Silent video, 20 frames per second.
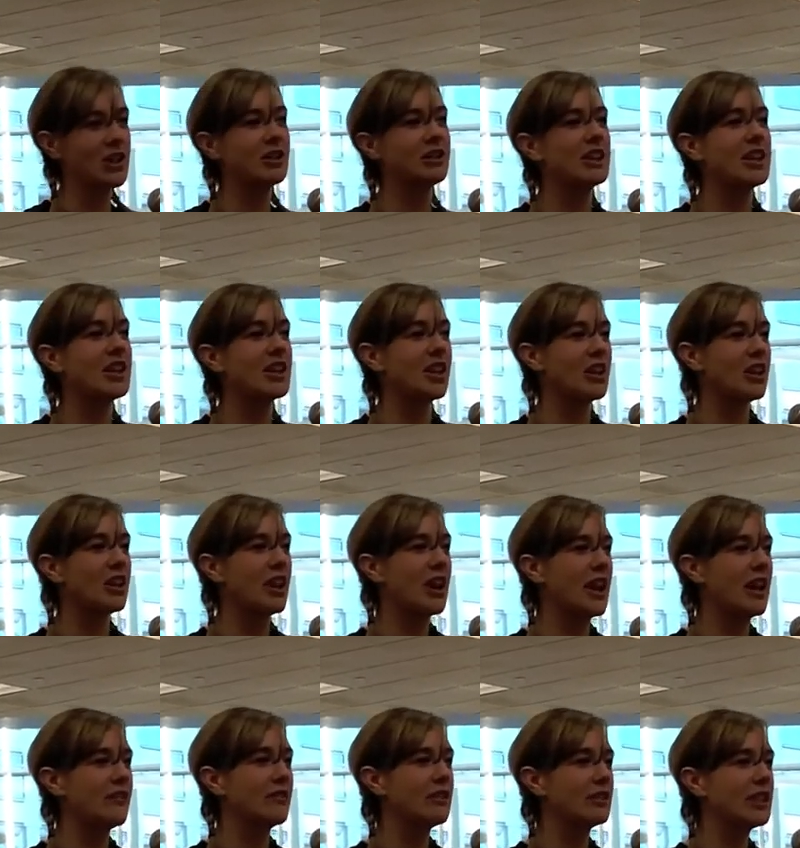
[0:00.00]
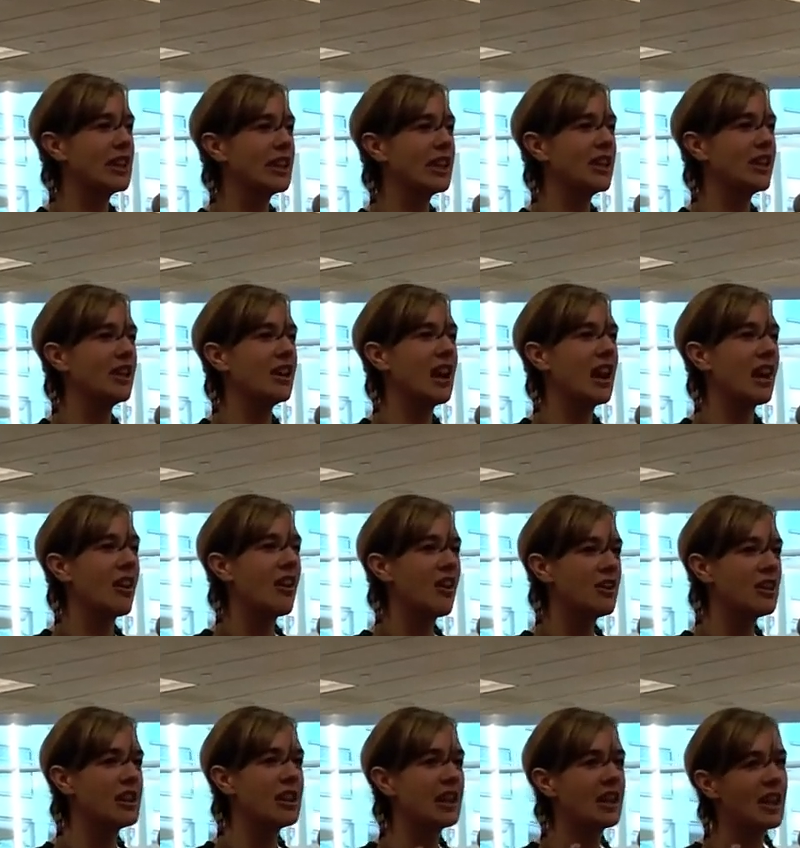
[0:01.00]
a year later, and for Linger, I
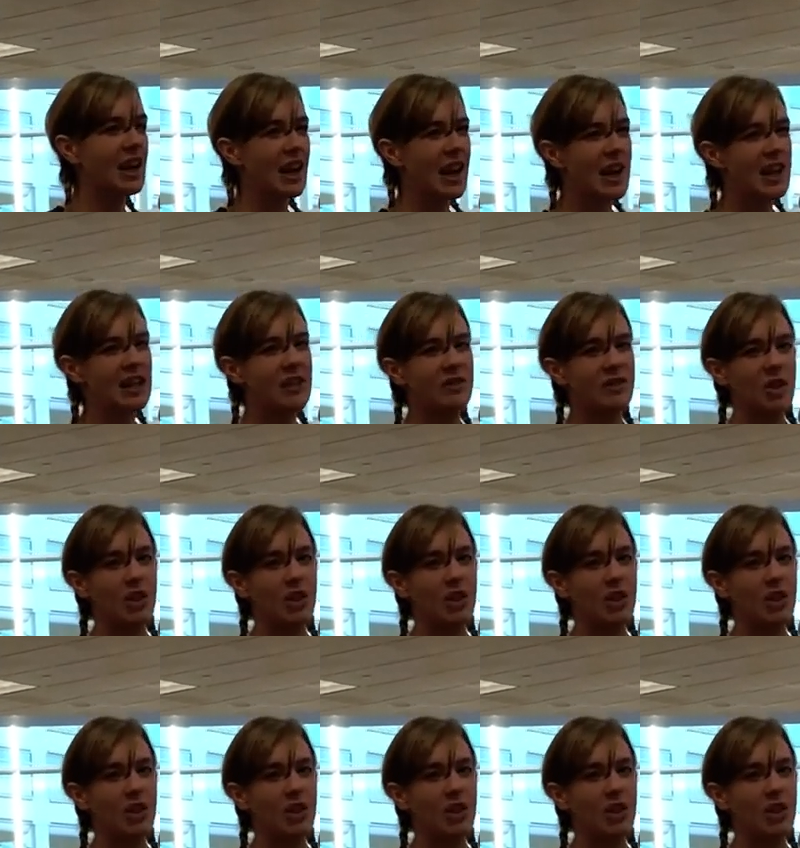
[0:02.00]
already kind